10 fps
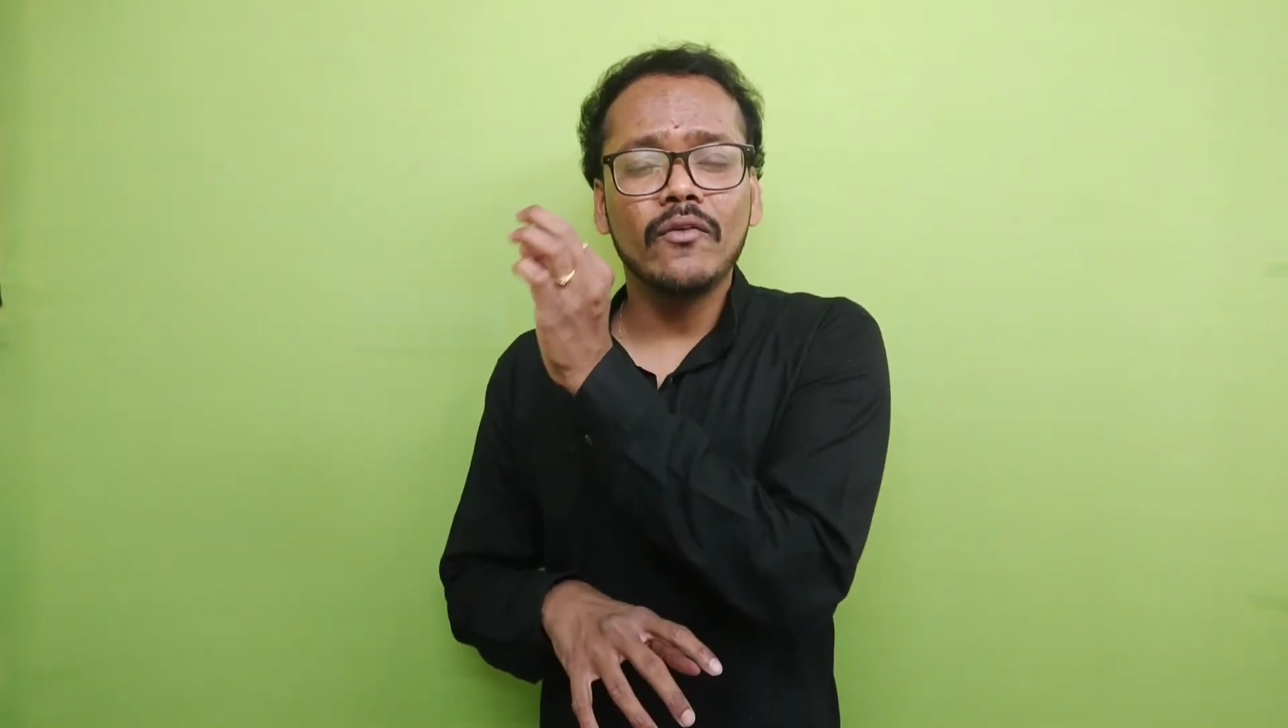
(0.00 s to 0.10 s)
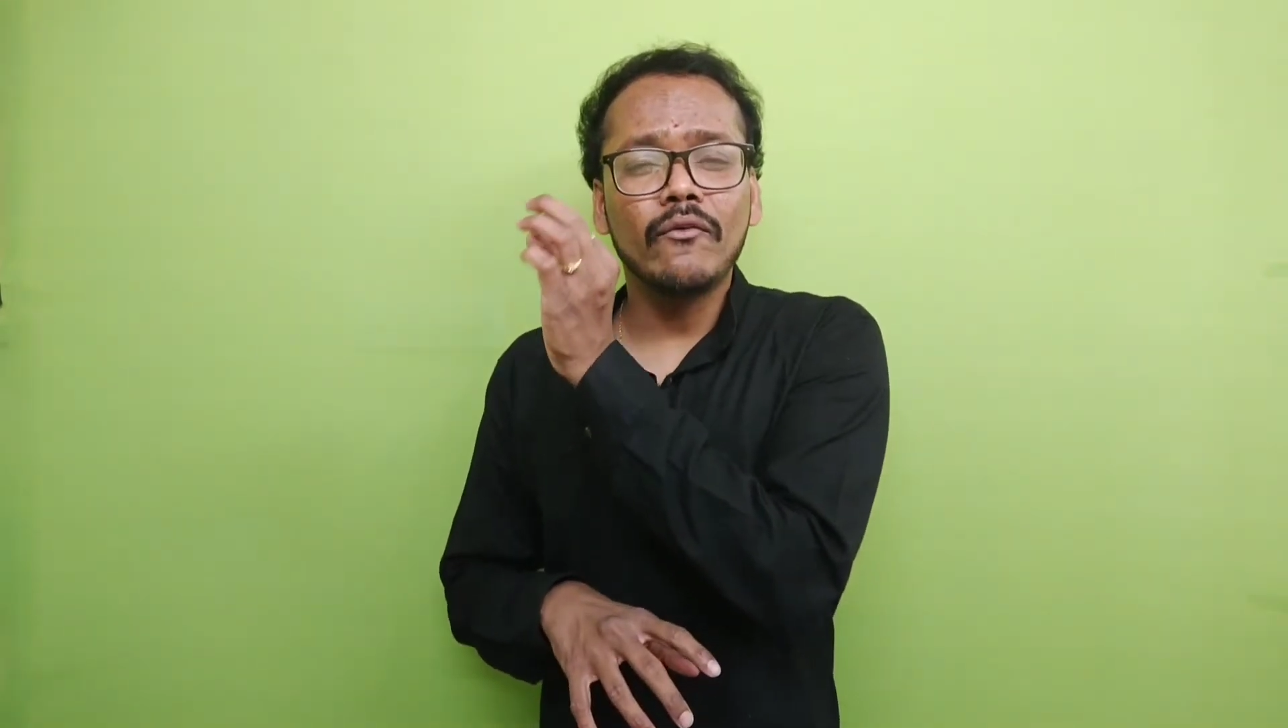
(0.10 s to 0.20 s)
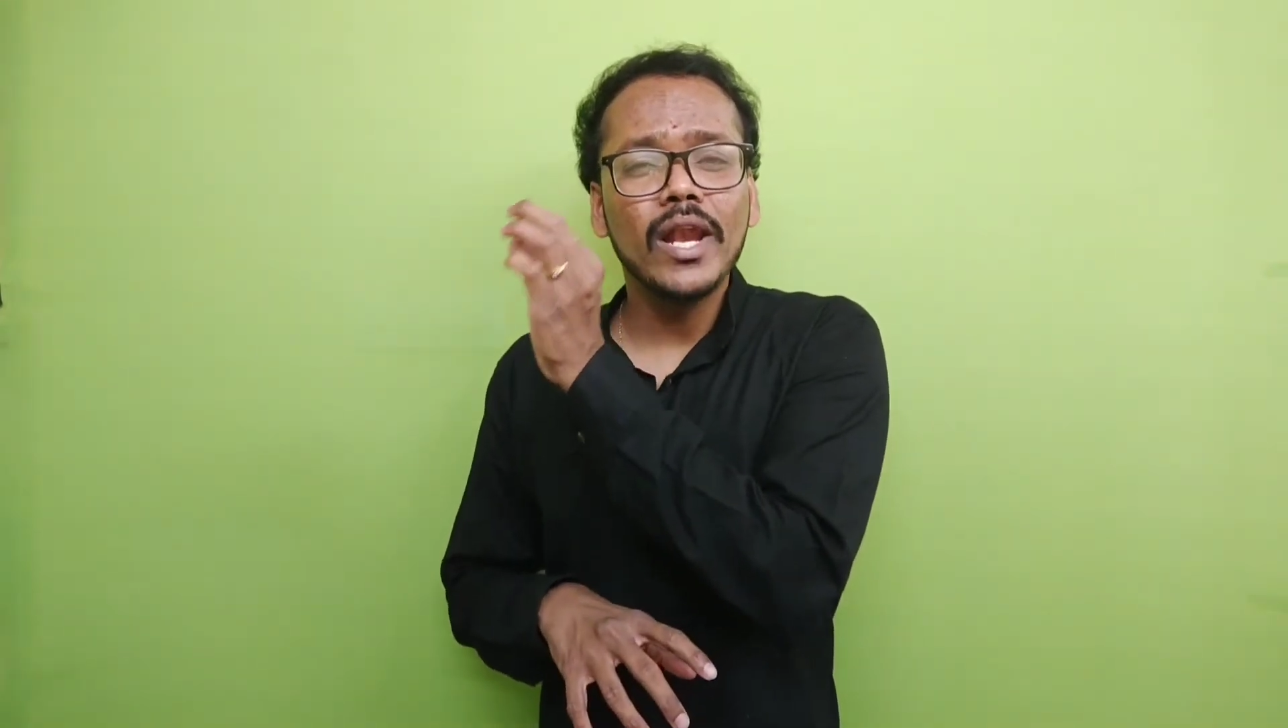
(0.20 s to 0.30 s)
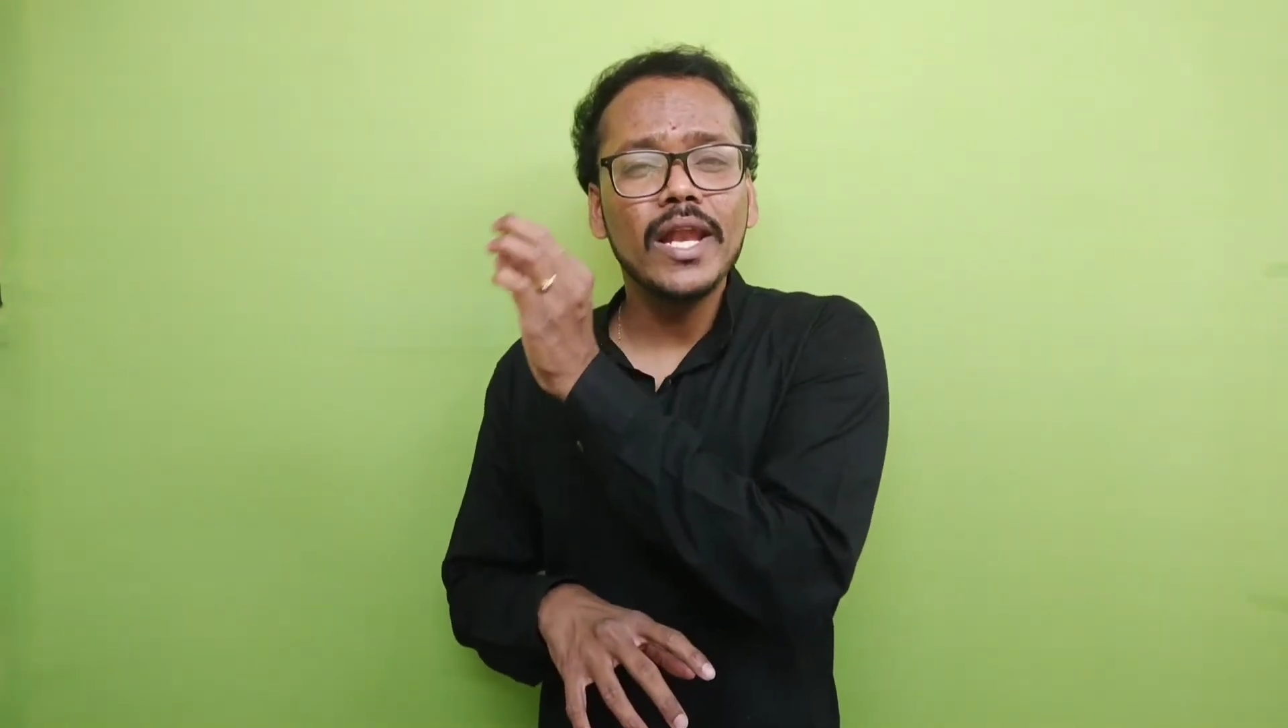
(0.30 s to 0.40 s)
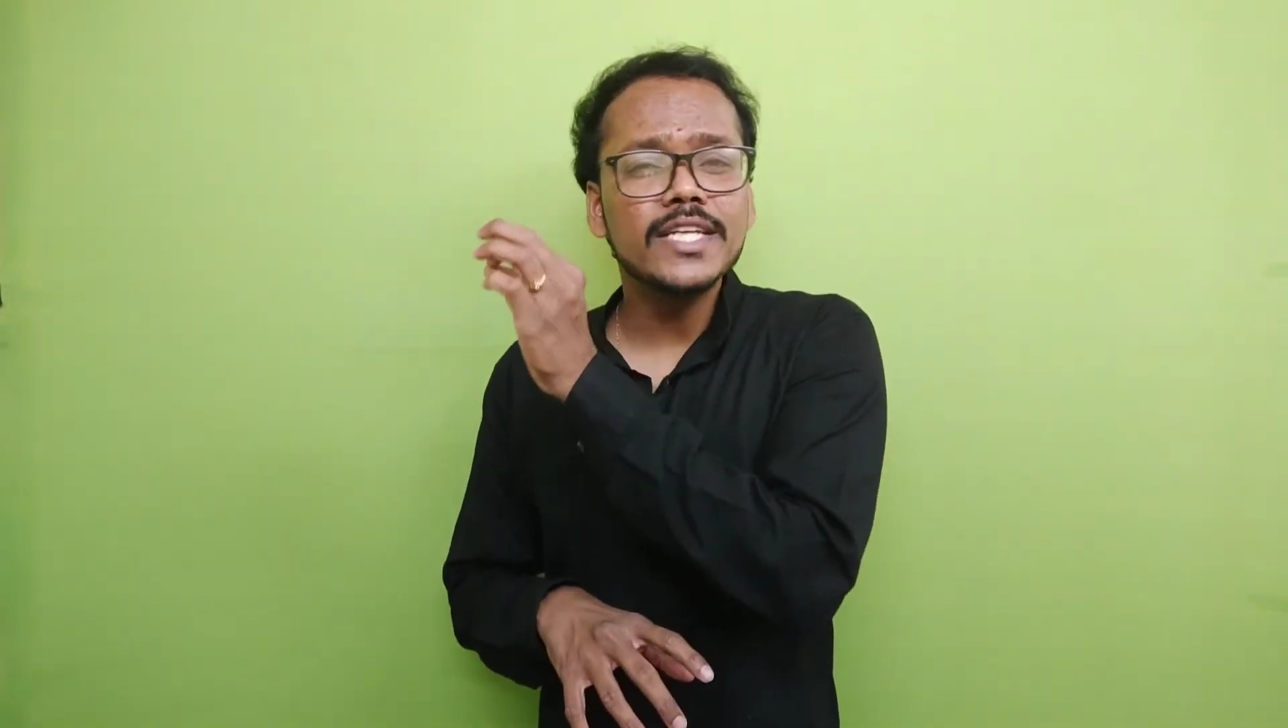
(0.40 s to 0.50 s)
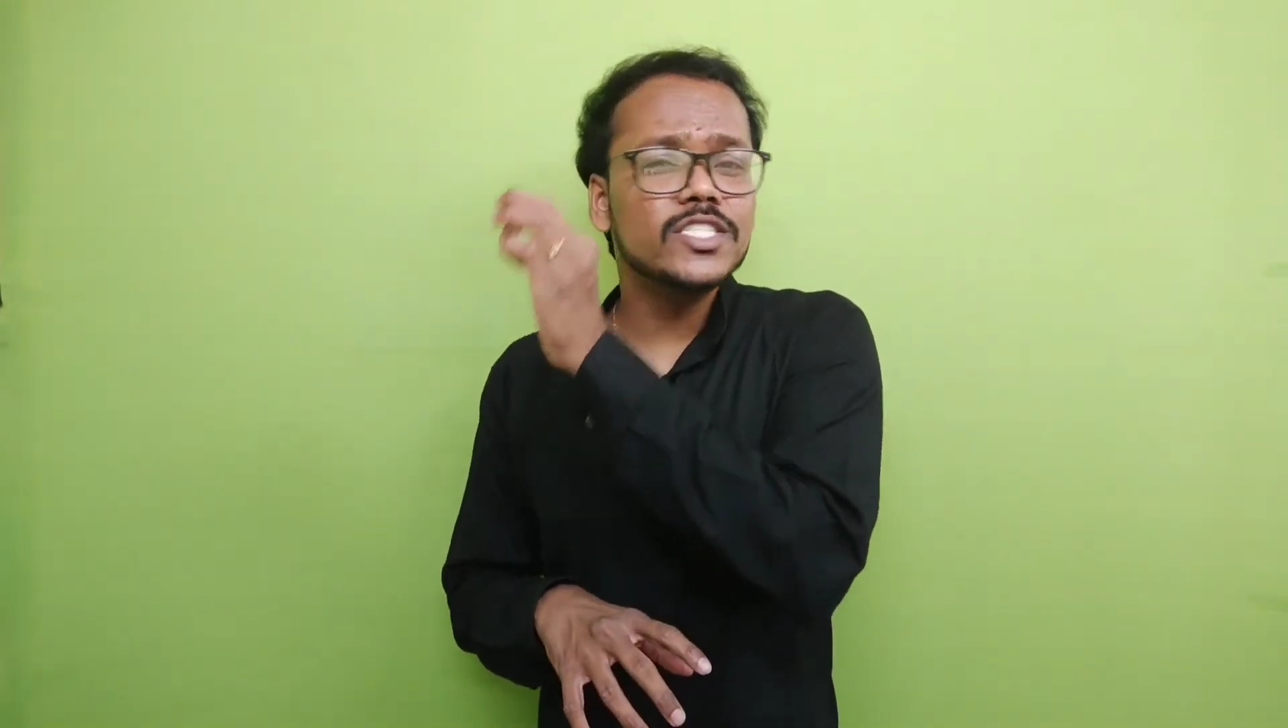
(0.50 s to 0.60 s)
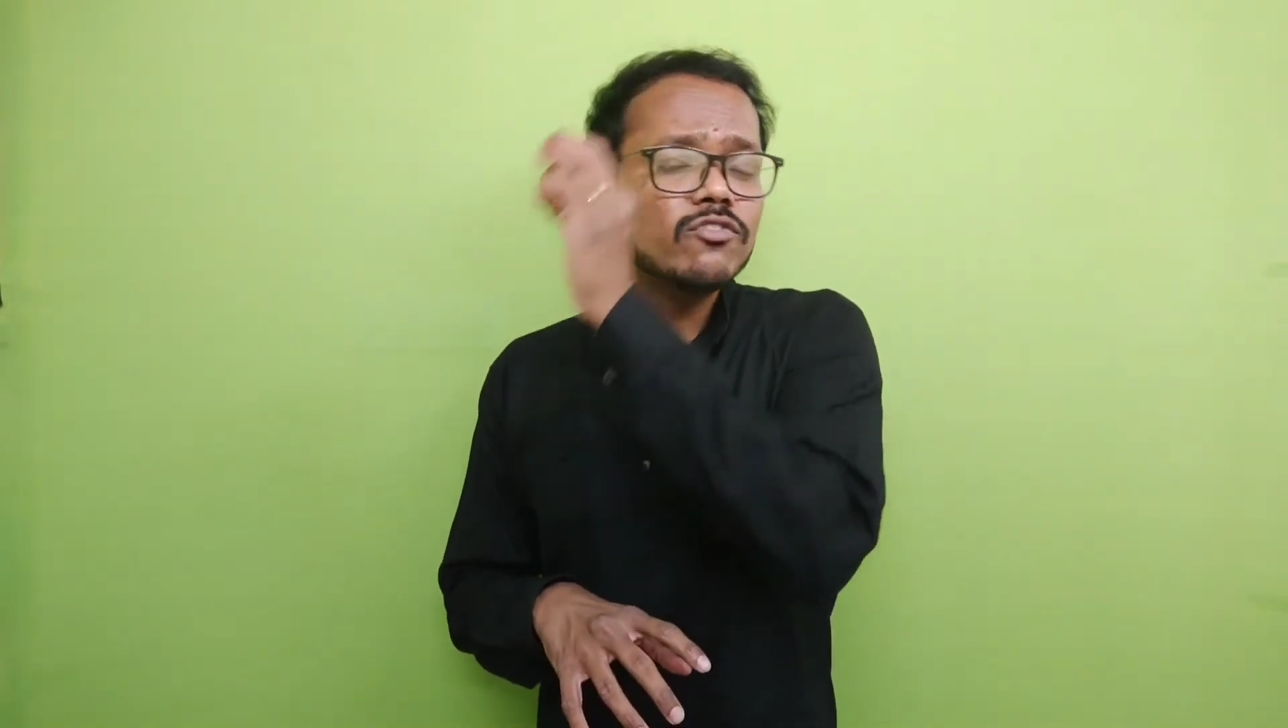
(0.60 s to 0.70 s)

released